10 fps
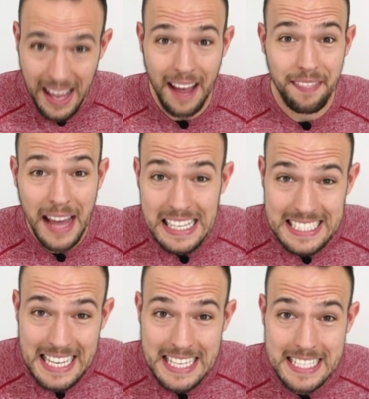And
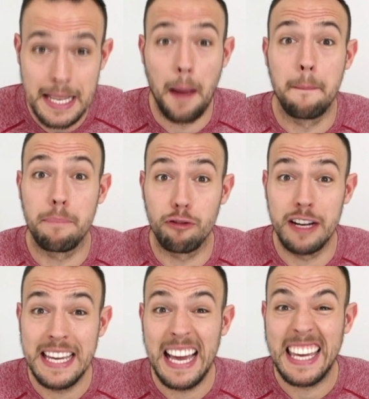that is
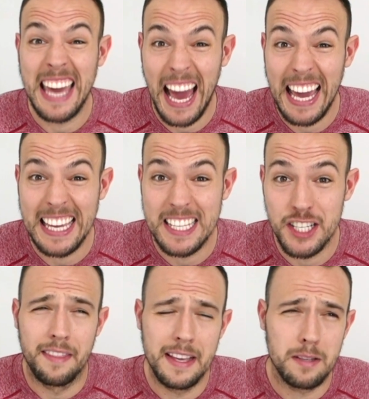
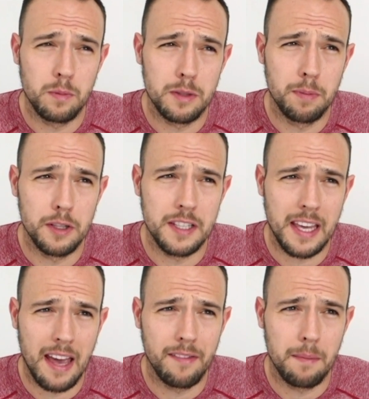KAGED. This was put
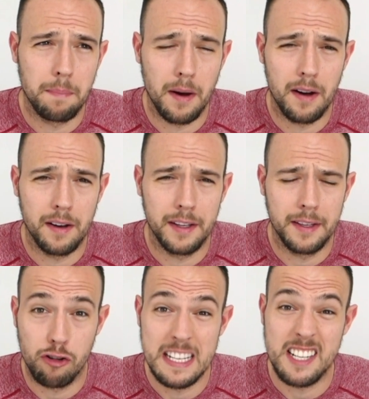together by
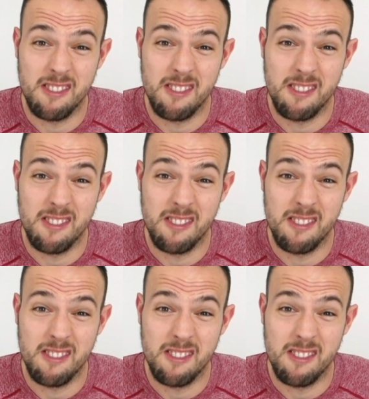Chris